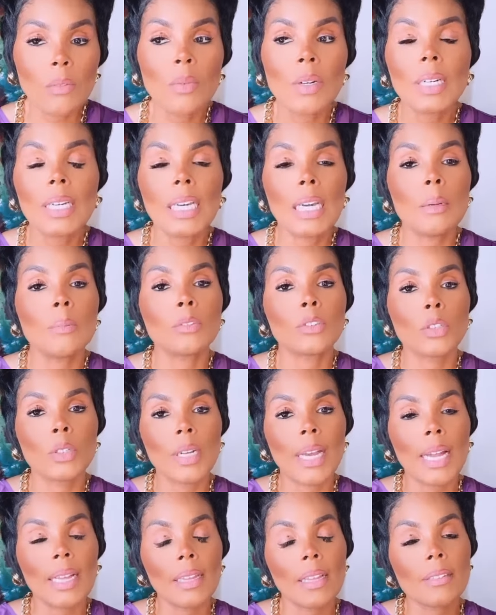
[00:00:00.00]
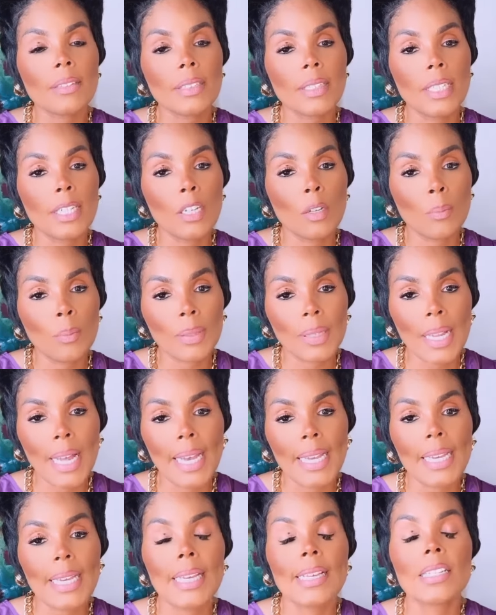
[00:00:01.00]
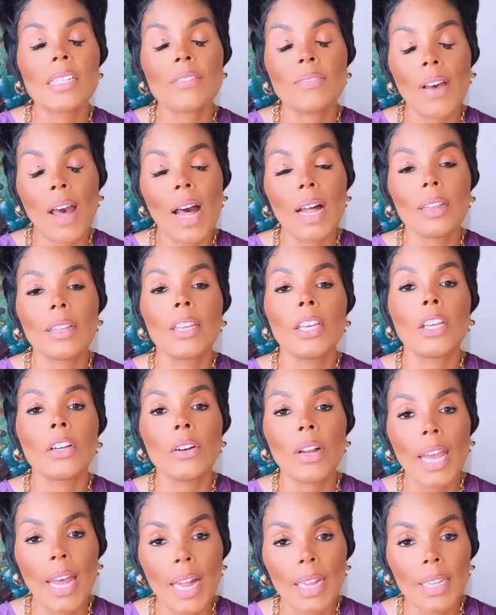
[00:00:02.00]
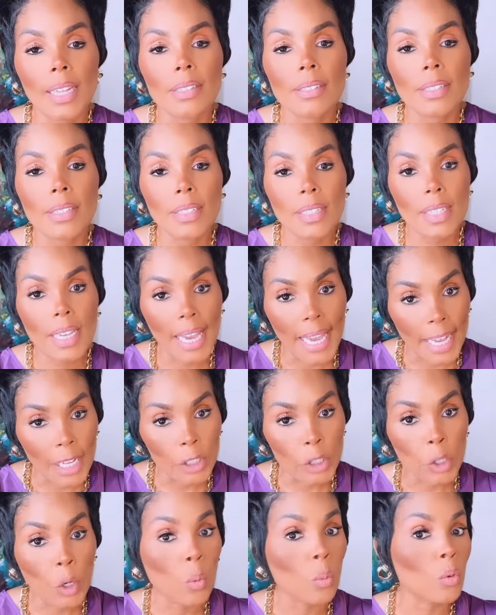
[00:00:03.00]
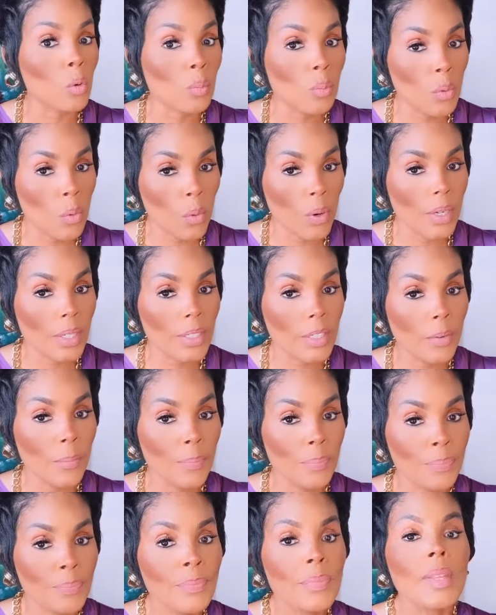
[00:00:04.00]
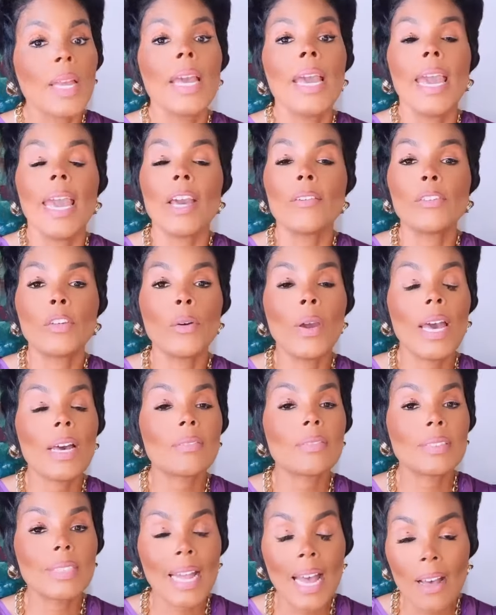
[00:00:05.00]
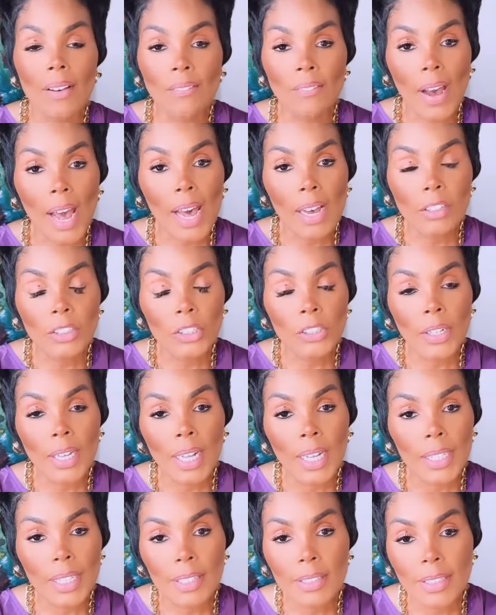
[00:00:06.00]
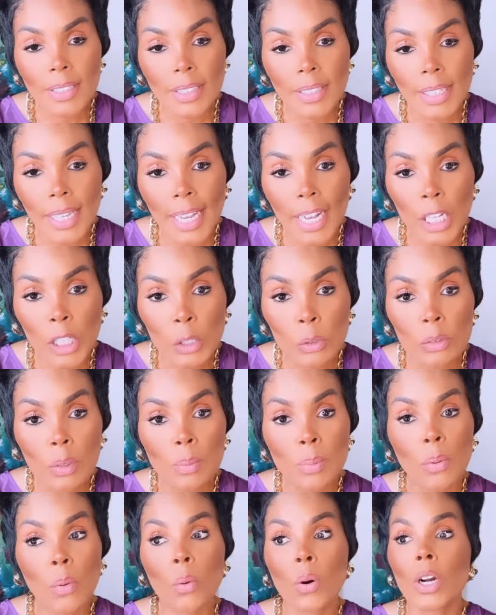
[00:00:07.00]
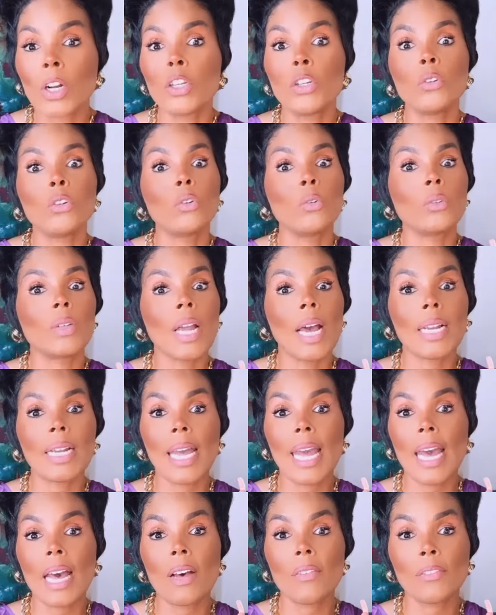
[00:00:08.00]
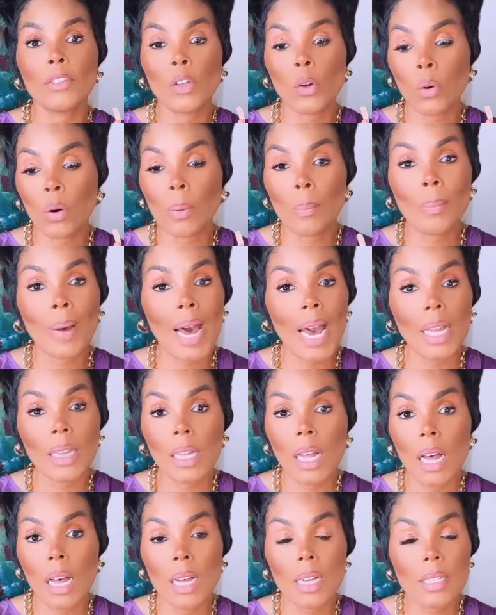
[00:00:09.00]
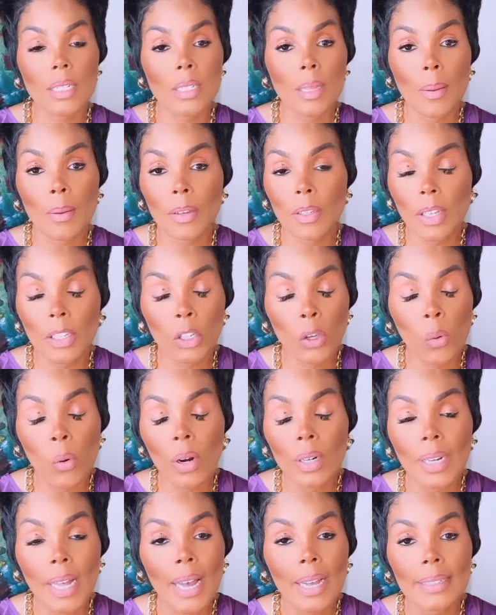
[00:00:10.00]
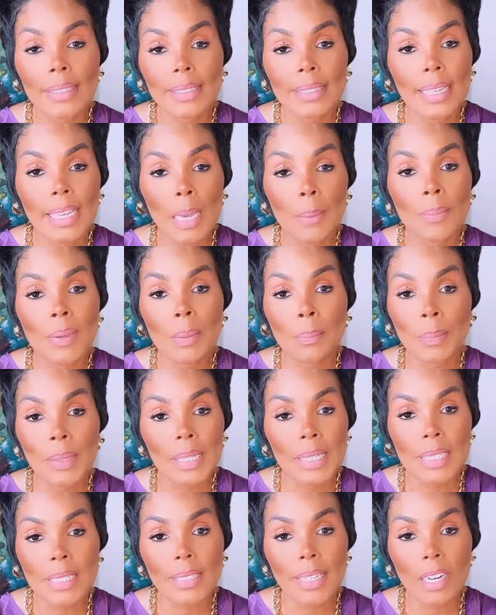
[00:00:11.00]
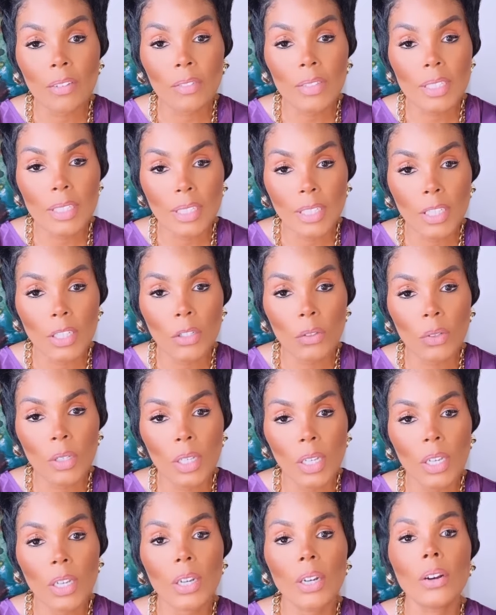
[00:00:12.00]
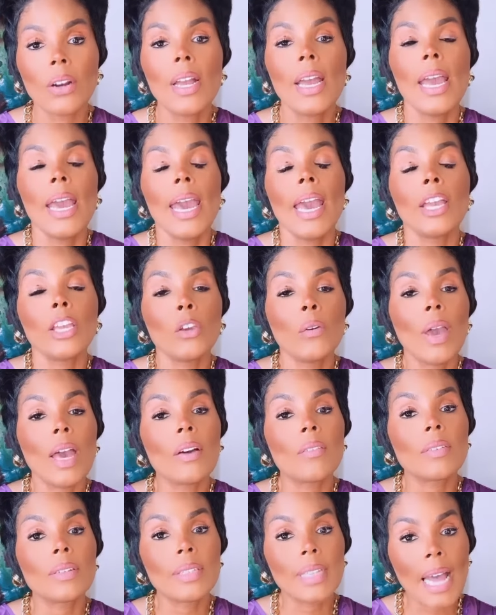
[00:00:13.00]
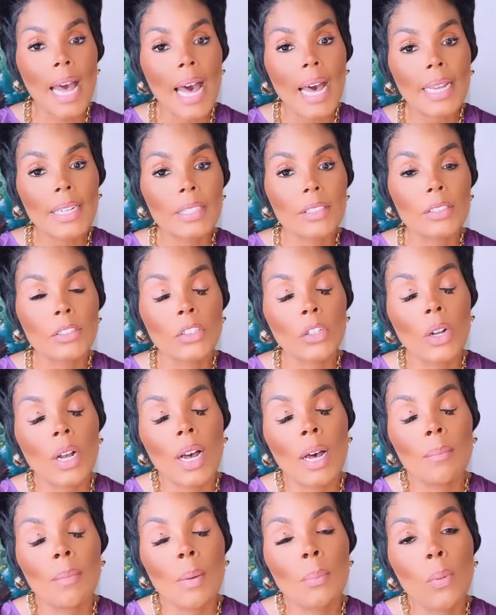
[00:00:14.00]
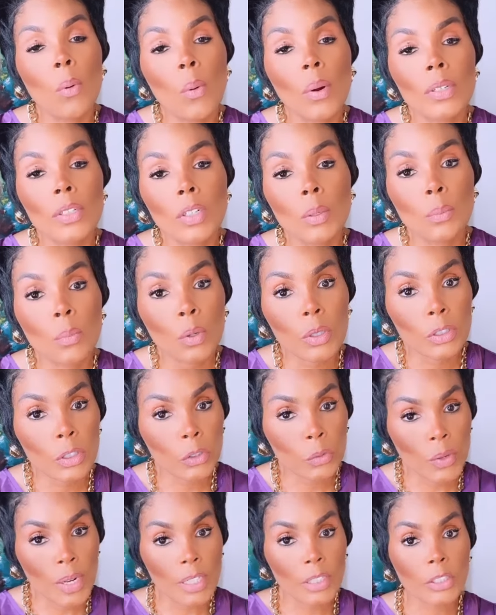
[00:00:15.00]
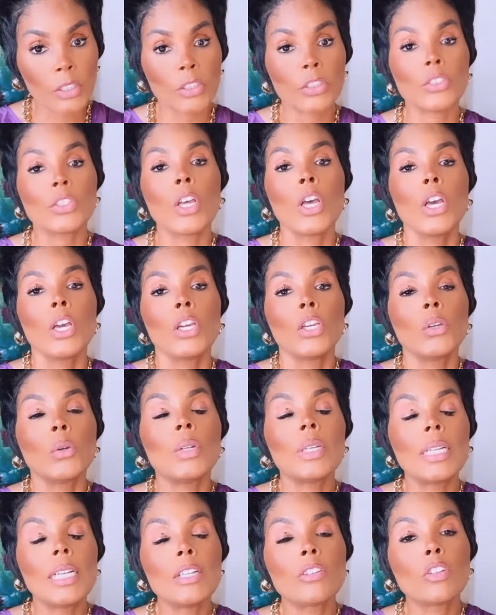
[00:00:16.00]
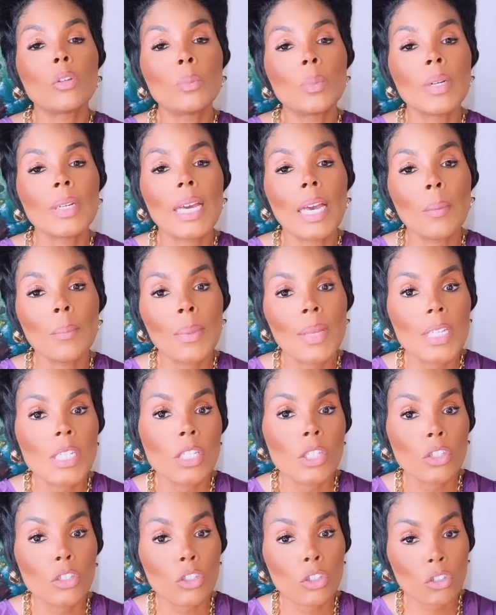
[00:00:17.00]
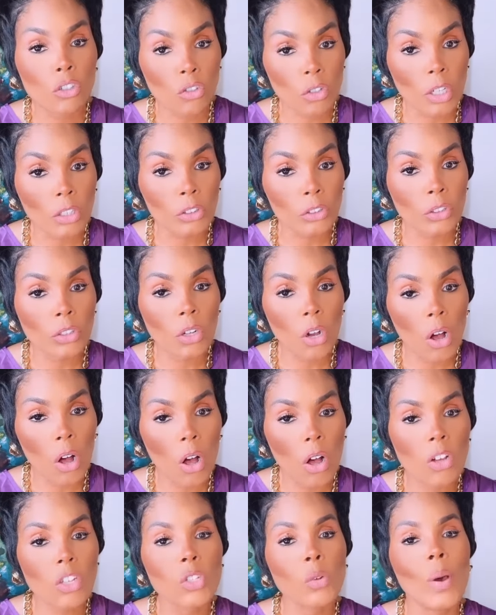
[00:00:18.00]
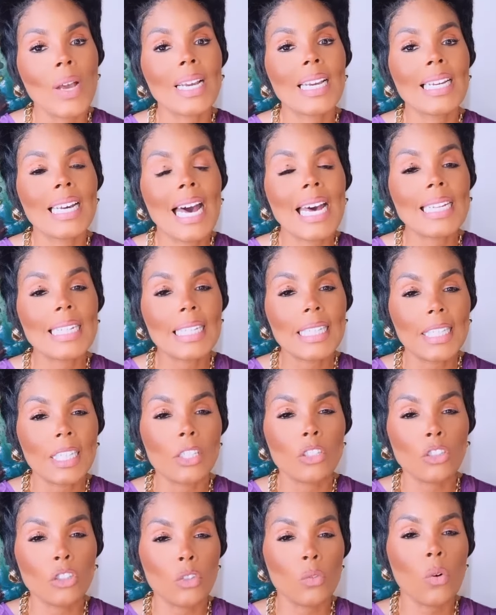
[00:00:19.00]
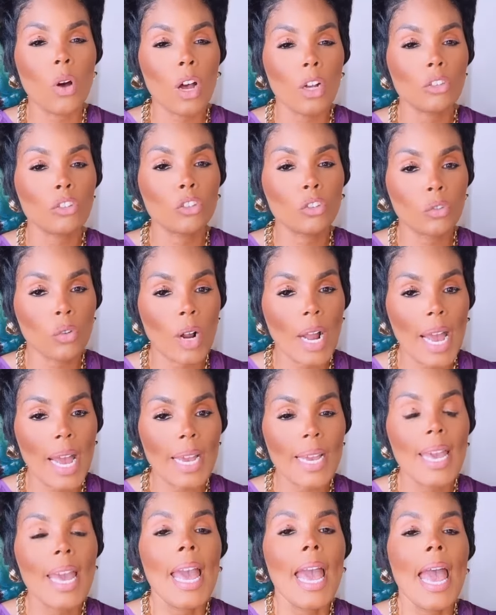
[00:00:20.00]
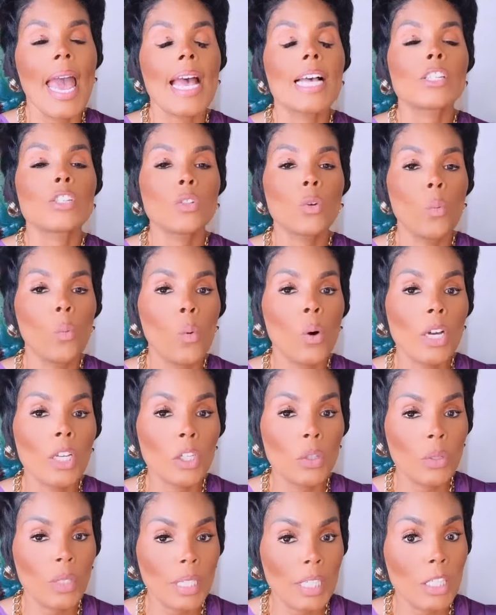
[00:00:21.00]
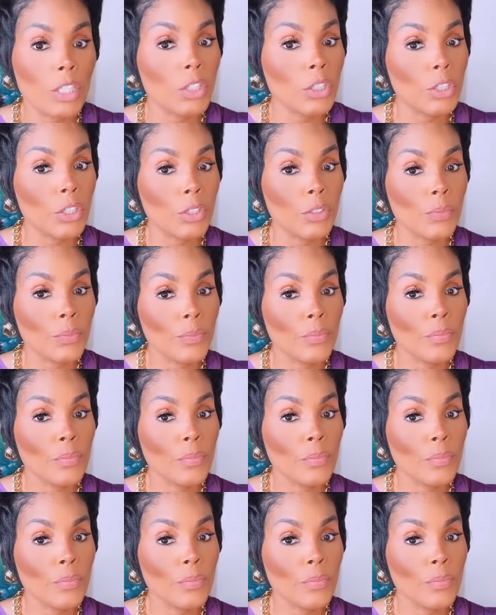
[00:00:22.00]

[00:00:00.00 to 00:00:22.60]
what keeps your LLC compliant is filing your LLC annual report. If you have not filed your LLC annual report or you do not have your bylaws, you are not keeping minutes every single year and you have not um, appointed a board of directors, you need to book a business structure call so I can kind of get you on track as to what you need to do.